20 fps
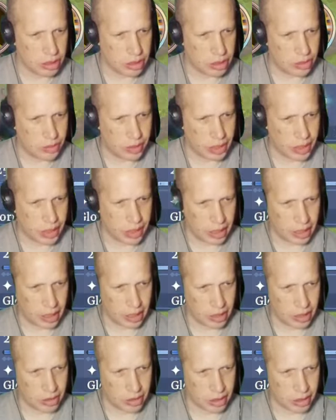So
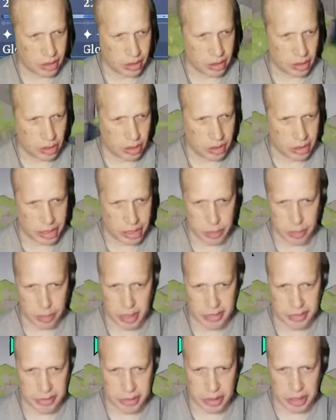now, get Gloria to
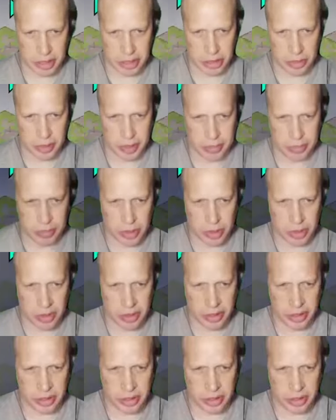buff her a little bit more.